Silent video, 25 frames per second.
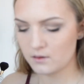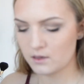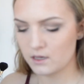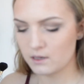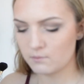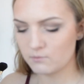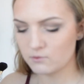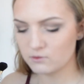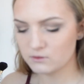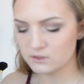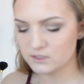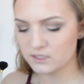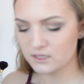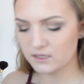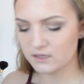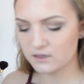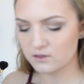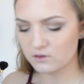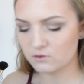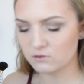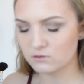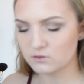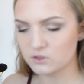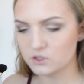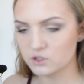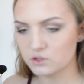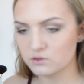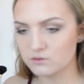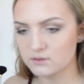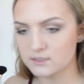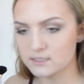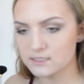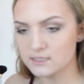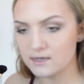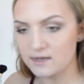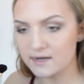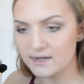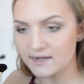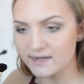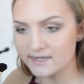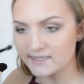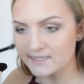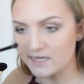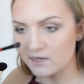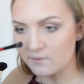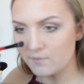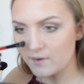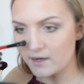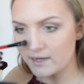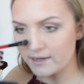I'm also going to contour slightly
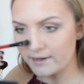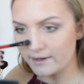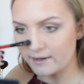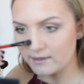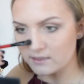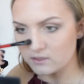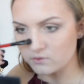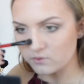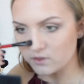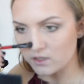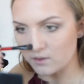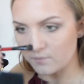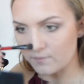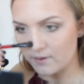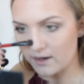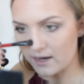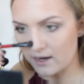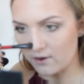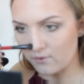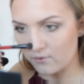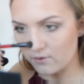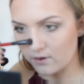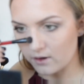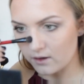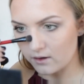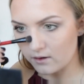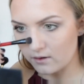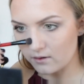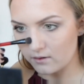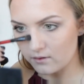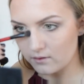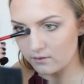down my nose with a powder.